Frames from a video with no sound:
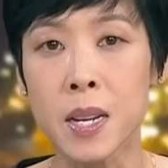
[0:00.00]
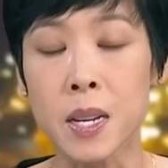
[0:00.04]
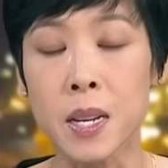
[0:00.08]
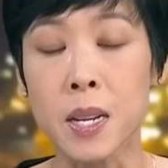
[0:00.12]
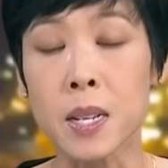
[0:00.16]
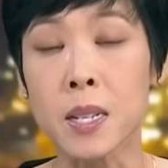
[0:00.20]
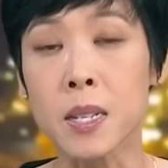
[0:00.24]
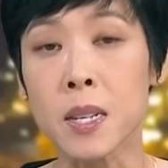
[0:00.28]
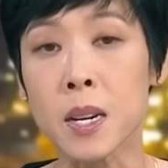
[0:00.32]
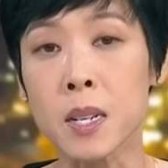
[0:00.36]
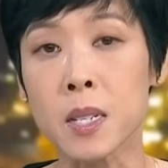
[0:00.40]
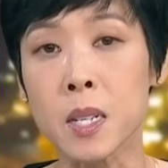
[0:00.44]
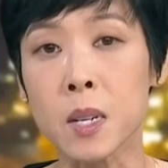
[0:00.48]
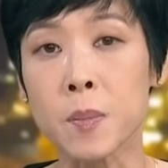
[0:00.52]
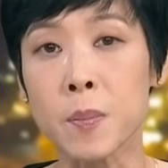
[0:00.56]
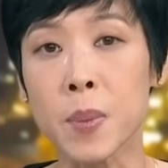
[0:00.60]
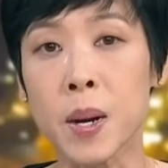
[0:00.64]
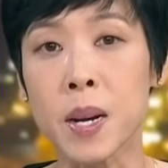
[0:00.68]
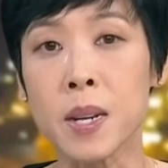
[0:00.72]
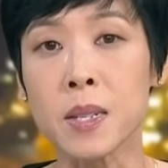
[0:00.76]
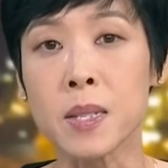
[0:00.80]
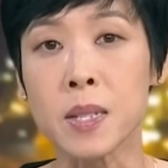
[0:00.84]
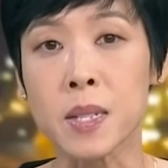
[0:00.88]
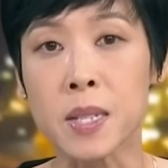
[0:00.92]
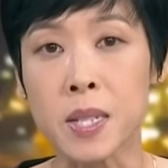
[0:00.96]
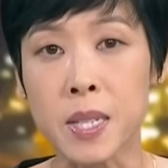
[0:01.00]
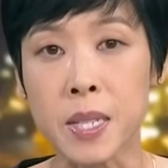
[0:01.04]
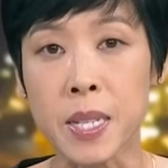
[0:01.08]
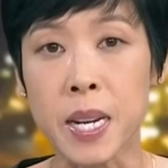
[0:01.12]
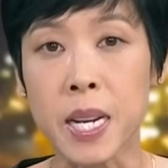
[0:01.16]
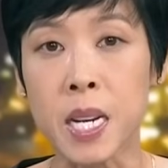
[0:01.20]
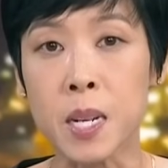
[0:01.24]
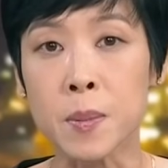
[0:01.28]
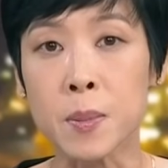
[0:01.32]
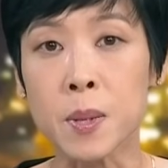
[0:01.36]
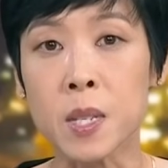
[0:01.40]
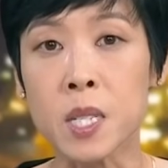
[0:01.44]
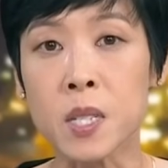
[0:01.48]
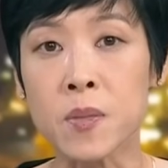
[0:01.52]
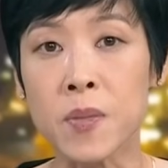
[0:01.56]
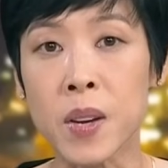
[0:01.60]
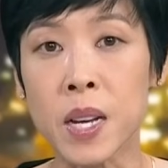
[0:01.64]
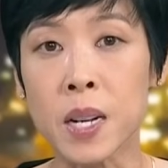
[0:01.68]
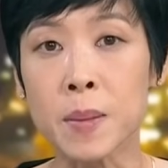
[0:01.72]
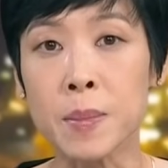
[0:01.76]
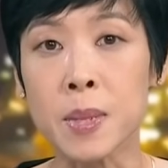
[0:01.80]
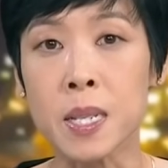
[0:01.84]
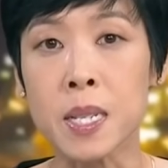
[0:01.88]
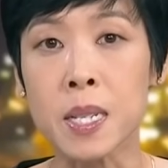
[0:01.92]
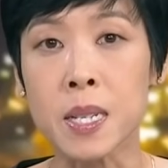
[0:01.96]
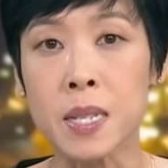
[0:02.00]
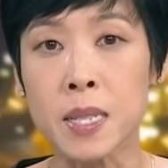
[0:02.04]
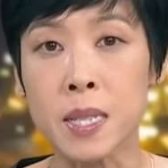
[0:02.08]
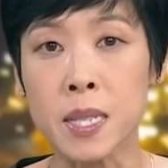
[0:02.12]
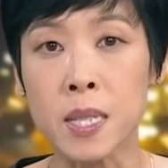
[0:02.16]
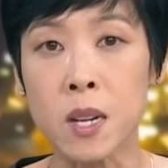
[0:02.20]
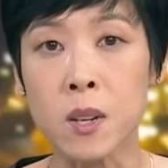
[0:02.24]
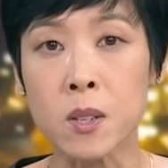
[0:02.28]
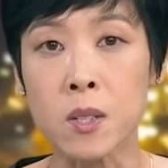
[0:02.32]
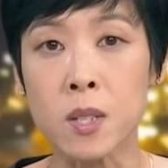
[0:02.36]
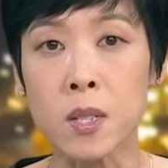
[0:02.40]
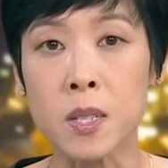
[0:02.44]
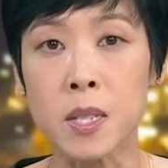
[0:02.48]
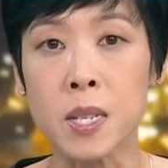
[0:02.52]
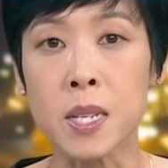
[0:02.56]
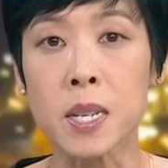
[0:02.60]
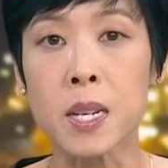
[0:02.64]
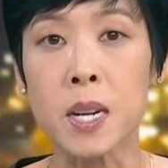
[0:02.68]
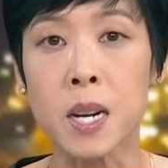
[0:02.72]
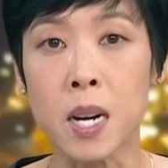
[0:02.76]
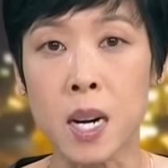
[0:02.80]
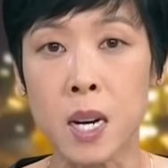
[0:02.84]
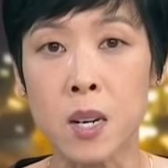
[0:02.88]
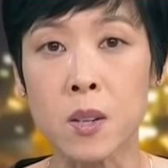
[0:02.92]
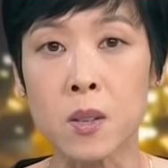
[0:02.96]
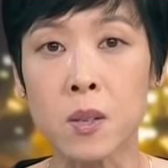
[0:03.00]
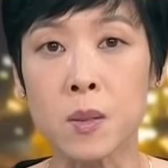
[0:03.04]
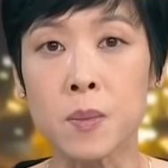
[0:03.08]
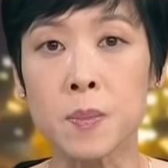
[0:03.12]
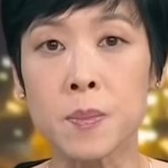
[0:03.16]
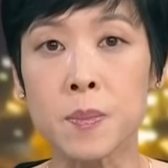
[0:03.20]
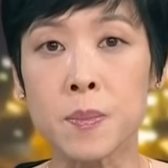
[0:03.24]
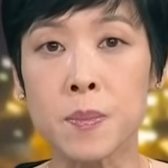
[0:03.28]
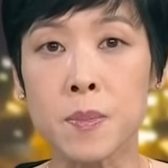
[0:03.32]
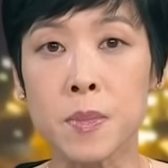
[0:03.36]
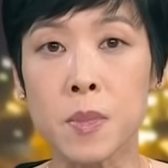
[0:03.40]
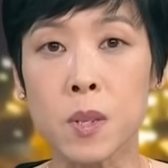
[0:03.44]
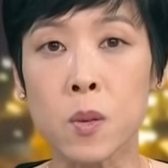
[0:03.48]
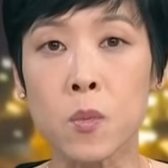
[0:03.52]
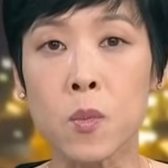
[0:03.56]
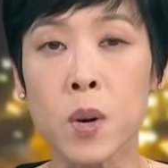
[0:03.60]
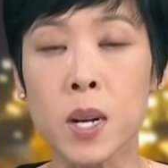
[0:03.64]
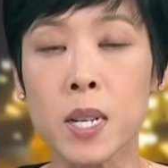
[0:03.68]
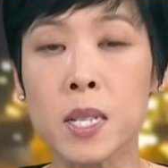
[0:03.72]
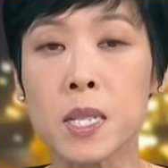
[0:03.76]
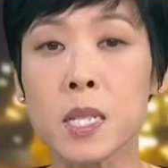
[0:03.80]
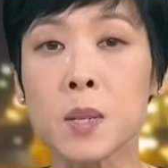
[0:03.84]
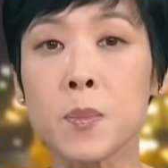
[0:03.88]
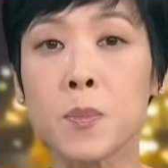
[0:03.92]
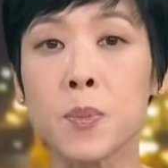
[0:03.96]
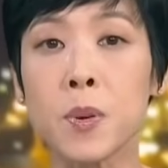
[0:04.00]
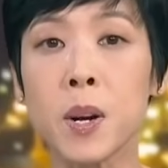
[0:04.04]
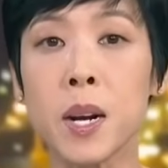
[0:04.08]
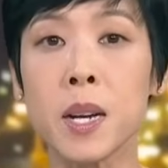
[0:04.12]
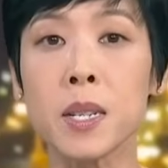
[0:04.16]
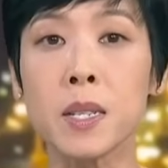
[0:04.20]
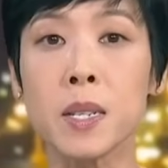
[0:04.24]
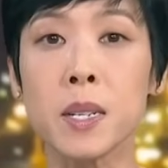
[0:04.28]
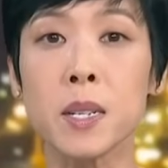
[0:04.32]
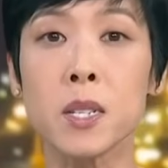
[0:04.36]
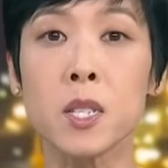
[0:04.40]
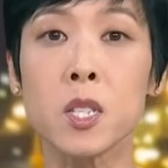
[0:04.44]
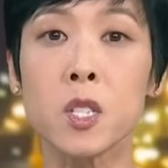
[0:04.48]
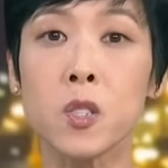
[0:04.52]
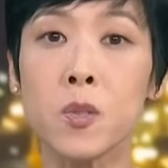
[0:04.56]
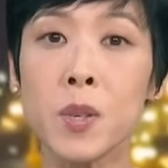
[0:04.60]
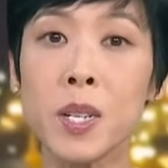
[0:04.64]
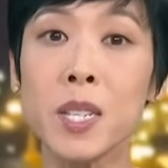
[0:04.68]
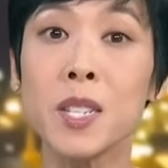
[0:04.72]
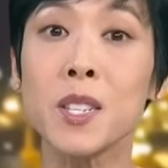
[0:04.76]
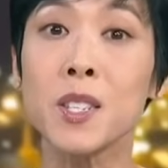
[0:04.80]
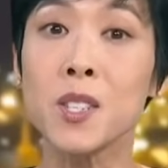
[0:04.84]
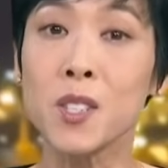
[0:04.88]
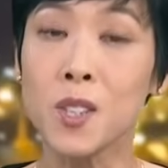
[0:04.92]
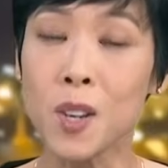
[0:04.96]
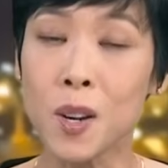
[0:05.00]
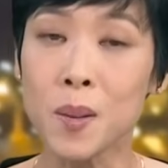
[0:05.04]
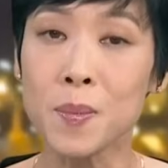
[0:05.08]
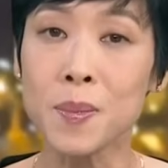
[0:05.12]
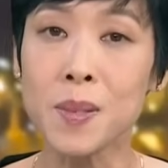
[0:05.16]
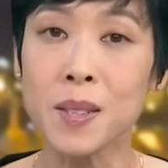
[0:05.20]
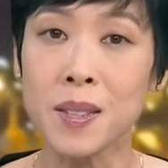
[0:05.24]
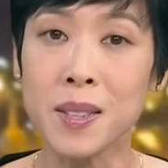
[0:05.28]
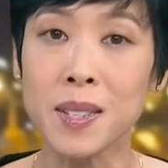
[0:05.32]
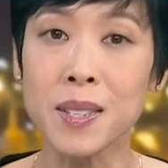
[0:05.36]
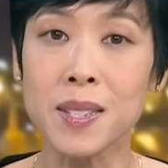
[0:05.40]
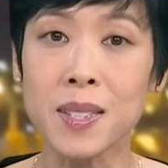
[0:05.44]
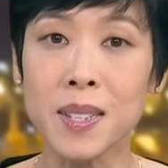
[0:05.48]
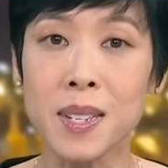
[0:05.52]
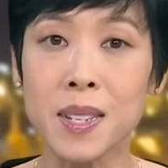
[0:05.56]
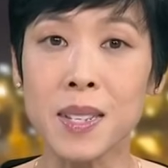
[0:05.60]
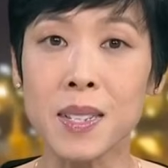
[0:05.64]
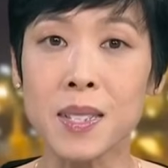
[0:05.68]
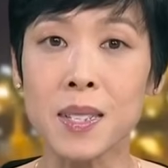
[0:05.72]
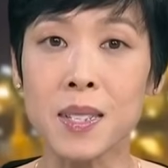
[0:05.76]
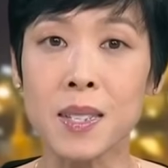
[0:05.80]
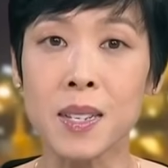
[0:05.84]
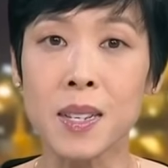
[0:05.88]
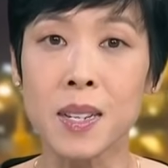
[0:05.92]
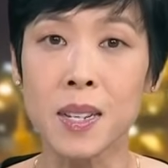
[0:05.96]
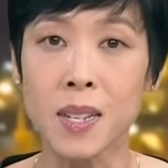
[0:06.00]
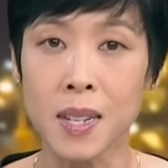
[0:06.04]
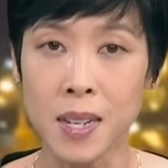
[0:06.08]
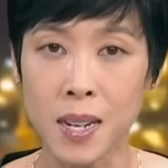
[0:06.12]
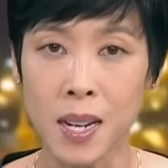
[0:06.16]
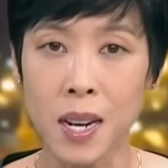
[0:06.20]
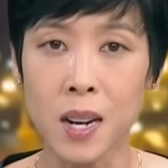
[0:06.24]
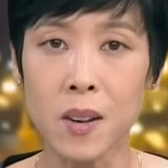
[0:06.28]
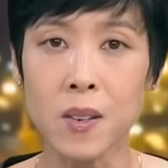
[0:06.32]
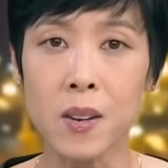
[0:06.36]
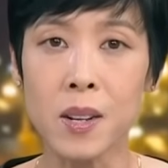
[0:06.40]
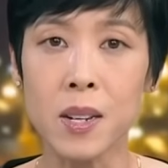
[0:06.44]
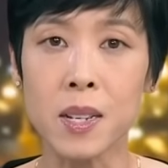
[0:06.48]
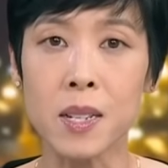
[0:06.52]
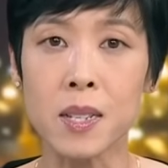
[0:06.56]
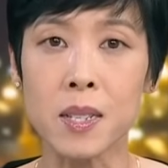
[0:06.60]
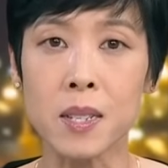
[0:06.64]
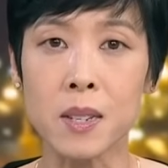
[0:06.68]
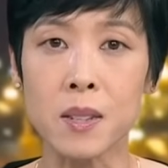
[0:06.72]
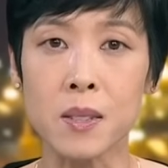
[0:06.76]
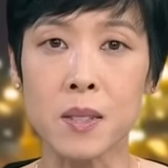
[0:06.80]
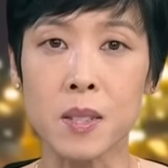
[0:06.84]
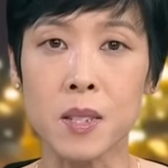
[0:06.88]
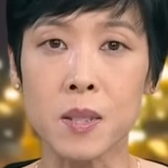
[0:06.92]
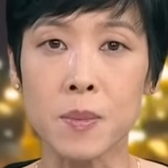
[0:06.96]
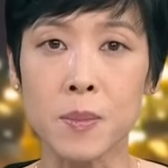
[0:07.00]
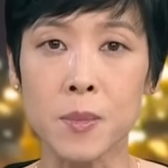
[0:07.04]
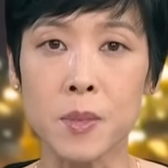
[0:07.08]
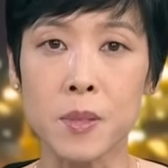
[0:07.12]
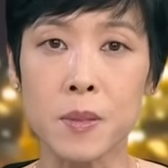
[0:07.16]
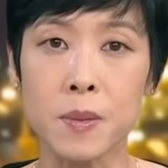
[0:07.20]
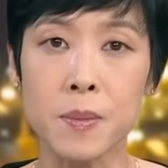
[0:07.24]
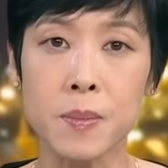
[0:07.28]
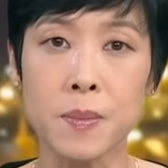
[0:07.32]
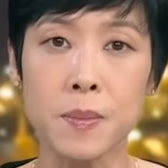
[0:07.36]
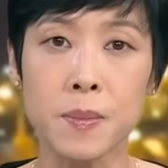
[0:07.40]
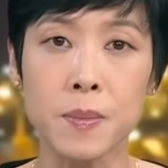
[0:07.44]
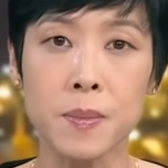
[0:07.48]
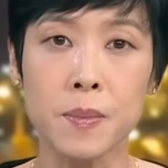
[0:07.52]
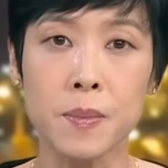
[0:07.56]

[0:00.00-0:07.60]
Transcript: Conducted by sustainable development consultancy Arup, one surprising street topped this list. Clara Lee tells us more.